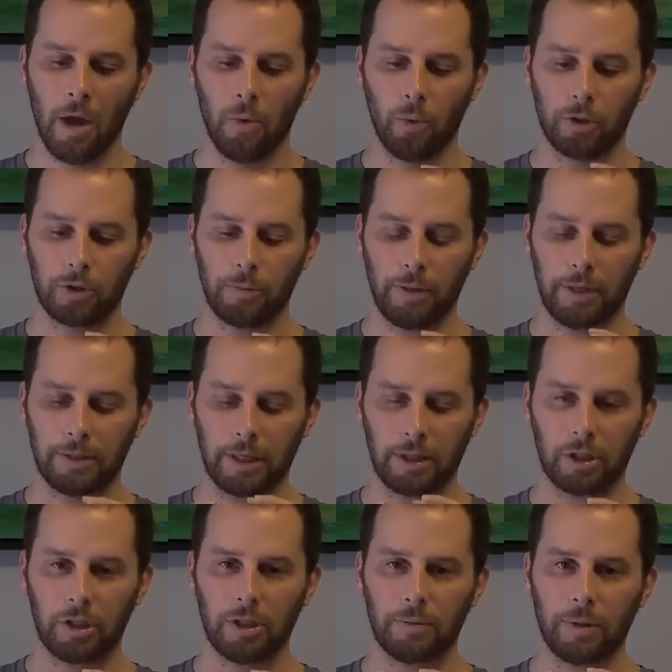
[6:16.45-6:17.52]
which means that
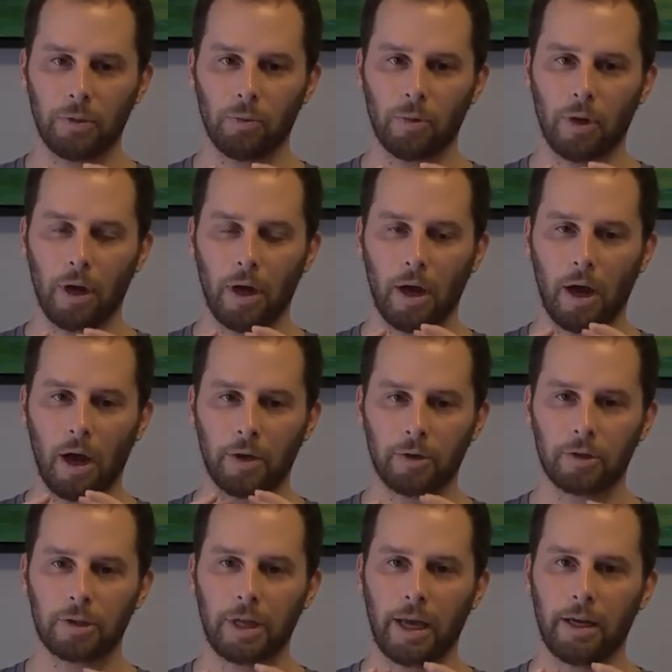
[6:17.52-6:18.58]
she's been
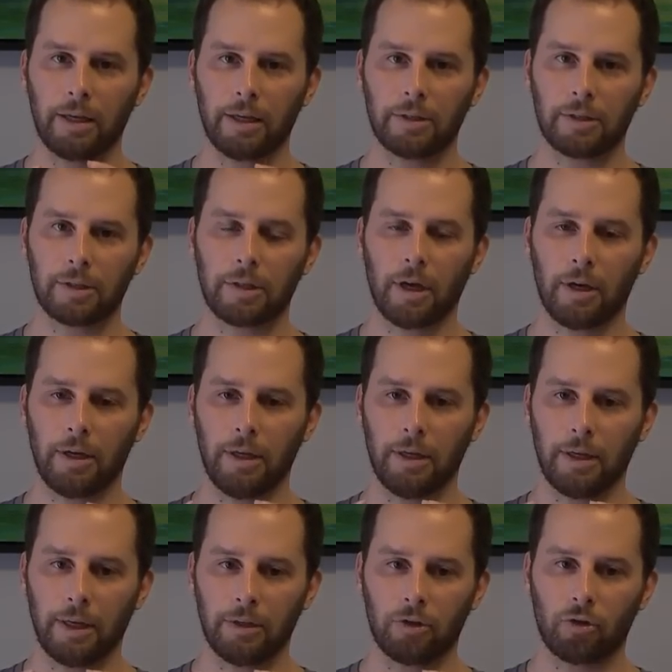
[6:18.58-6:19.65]
understanding and
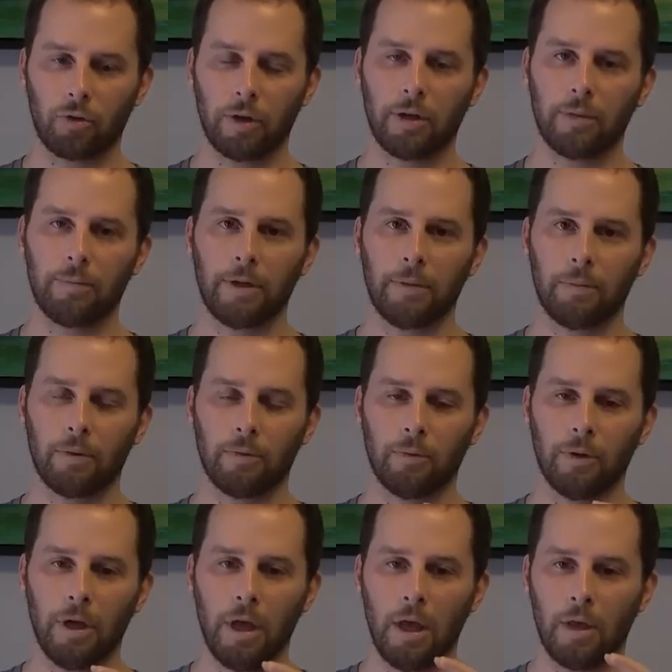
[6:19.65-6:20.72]
studying and treating
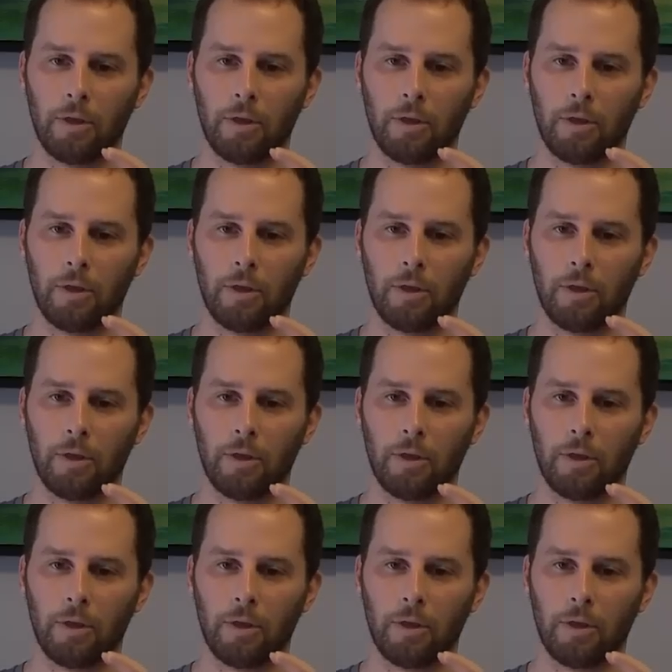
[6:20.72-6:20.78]
people